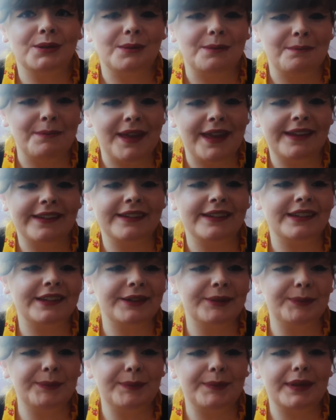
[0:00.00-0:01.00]
Men
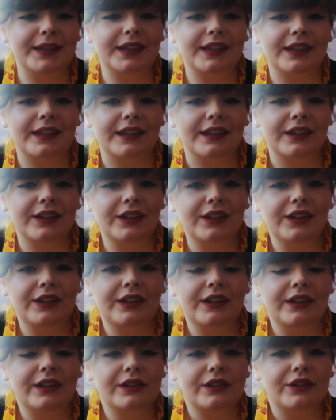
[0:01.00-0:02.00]
can be
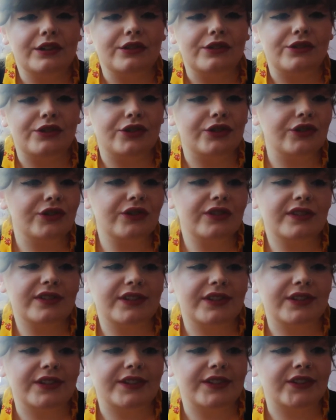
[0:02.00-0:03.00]
just
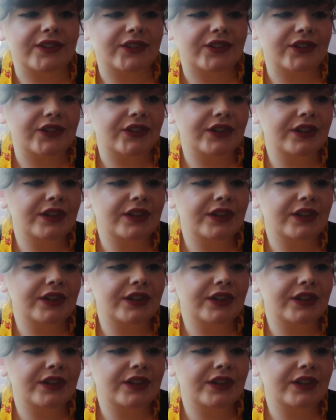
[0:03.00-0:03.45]
as